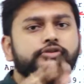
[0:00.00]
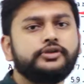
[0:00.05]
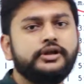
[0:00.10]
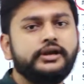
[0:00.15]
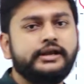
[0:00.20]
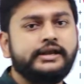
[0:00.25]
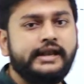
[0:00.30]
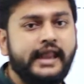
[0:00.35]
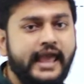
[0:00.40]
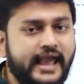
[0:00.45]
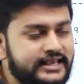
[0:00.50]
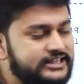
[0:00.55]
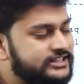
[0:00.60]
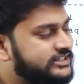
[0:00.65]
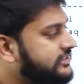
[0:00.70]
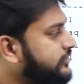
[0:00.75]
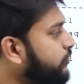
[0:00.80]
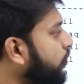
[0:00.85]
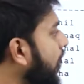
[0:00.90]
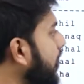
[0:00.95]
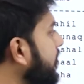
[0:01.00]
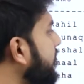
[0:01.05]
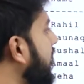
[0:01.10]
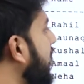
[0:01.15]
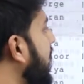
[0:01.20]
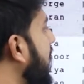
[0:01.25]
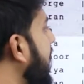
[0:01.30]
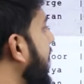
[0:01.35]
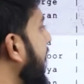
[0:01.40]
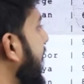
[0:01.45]
to the next one that
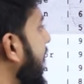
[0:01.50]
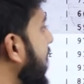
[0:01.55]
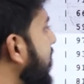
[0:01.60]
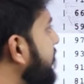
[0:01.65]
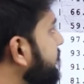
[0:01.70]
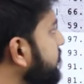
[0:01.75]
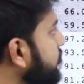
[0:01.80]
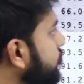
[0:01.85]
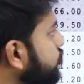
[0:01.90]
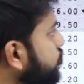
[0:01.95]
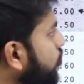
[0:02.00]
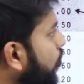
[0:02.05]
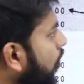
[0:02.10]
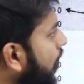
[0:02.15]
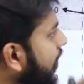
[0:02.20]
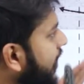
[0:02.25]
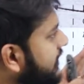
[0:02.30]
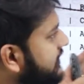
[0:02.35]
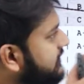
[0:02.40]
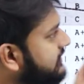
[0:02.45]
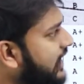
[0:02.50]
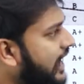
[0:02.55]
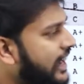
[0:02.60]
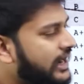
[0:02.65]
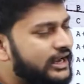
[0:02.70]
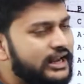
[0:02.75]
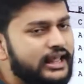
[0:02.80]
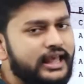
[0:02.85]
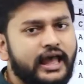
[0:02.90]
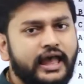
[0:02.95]
I have. So what
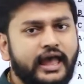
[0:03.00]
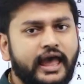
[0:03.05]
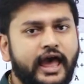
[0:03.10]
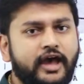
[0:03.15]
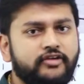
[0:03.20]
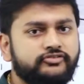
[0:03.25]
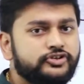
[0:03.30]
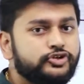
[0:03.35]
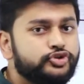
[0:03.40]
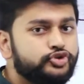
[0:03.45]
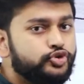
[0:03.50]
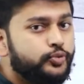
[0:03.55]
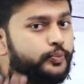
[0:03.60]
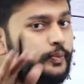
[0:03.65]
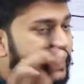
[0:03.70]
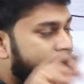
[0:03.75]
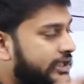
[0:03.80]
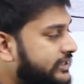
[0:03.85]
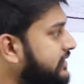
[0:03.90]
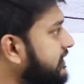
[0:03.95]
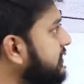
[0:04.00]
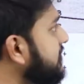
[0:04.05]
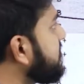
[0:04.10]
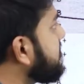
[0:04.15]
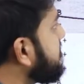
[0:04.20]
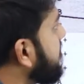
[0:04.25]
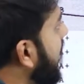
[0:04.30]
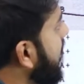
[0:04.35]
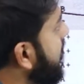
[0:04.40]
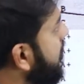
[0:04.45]
exactly I have? So please
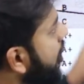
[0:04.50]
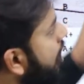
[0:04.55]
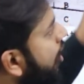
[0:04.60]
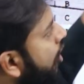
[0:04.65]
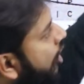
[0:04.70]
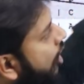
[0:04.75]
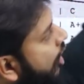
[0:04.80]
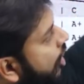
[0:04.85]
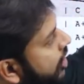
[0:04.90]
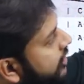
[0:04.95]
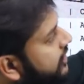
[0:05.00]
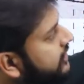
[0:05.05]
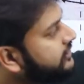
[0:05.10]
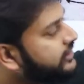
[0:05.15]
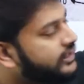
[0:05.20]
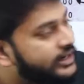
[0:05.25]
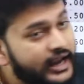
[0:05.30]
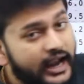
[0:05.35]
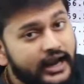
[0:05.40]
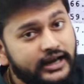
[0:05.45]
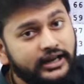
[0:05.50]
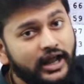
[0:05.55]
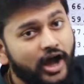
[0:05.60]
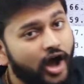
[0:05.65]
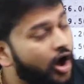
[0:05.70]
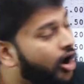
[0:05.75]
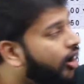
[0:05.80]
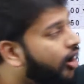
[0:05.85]
understand ordering the data